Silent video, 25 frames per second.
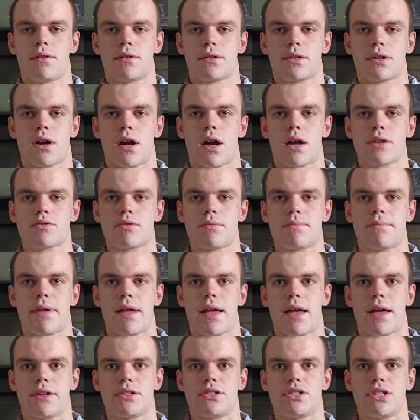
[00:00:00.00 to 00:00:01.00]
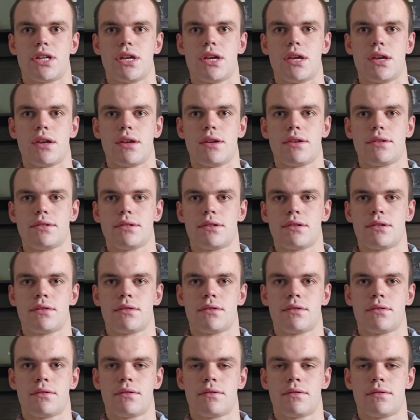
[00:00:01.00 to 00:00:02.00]
contraband cheese
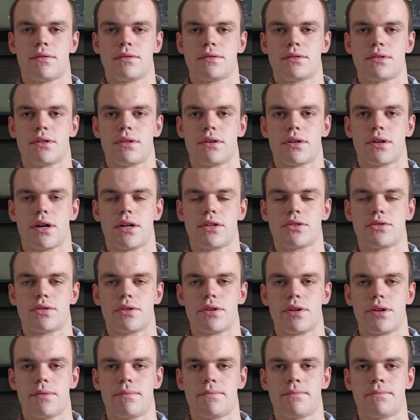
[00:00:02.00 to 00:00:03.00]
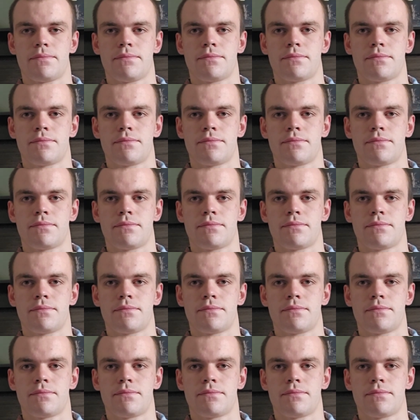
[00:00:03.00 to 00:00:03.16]
to the country.